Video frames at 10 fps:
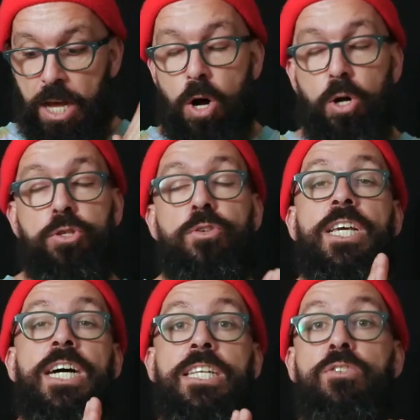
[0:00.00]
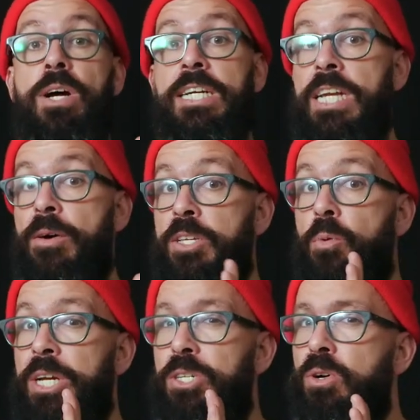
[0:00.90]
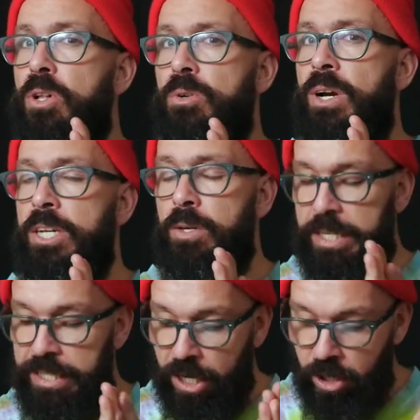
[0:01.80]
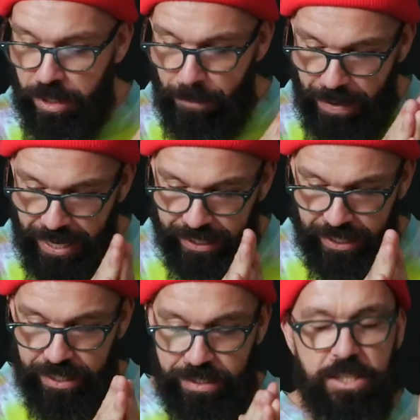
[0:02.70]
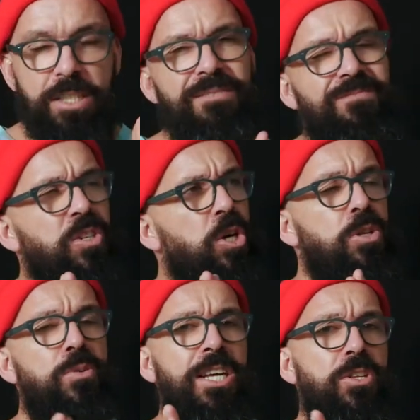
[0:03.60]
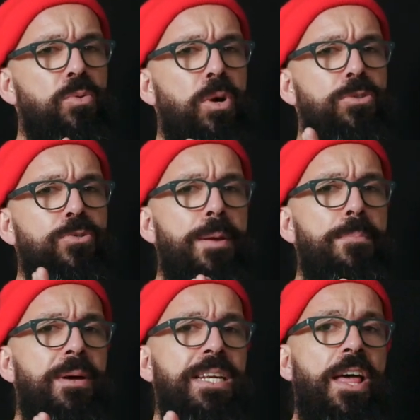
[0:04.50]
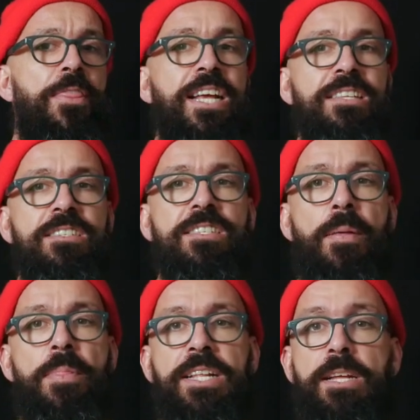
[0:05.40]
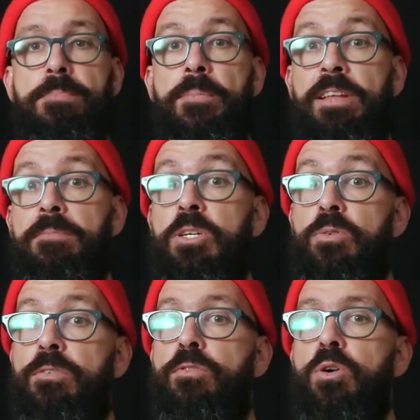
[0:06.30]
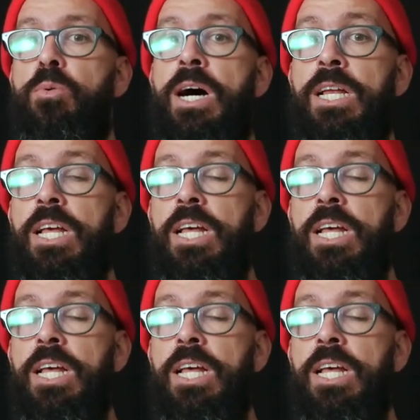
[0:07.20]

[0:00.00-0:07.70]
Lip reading: Also, Jan is right now on the way to Colorado, and they're gonna make these Colorado road trip, and I think it's something that people have been doing for a while,